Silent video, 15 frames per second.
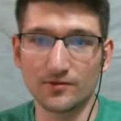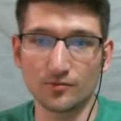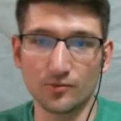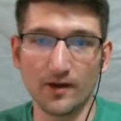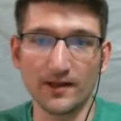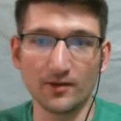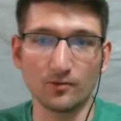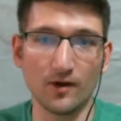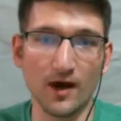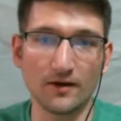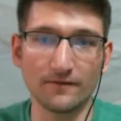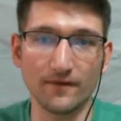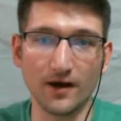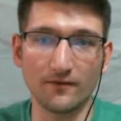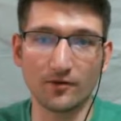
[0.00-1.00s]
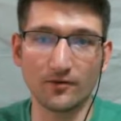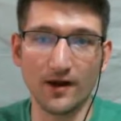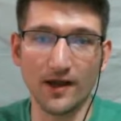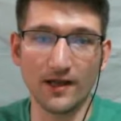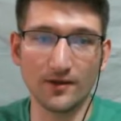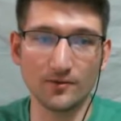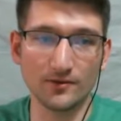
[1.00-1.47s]
really Rod Farber,
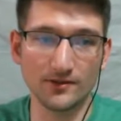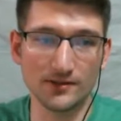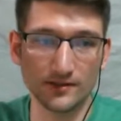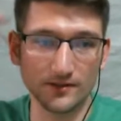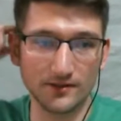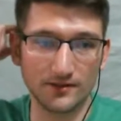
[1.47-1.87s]
right? He was